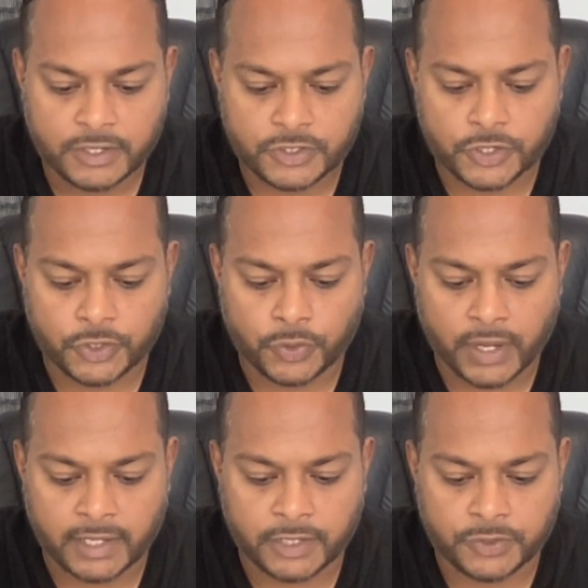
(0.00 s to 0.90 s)
So you could go
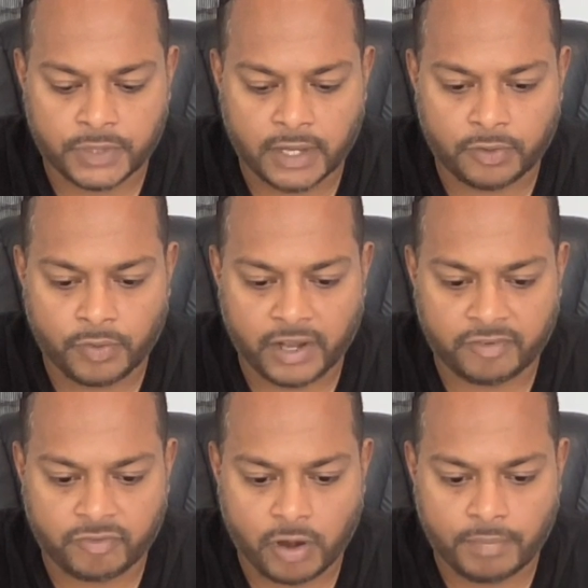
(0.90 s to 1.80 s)
ahead and do that right
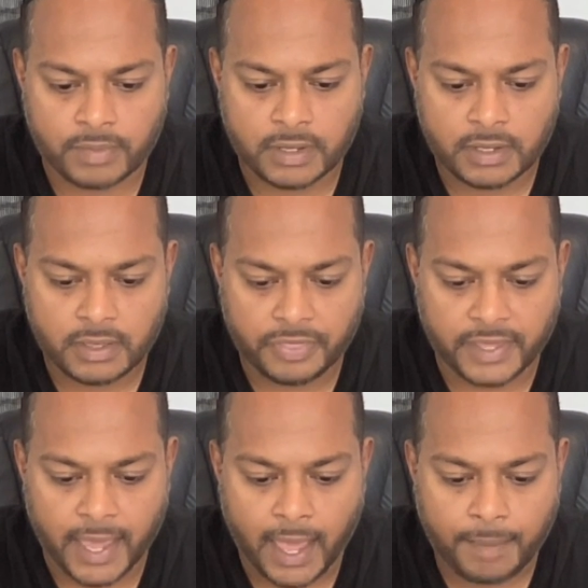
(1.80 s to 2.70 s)
from
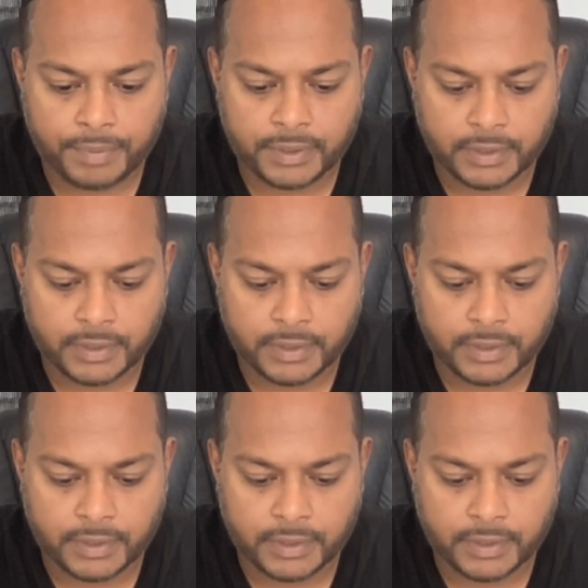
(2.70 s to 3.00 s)
the app.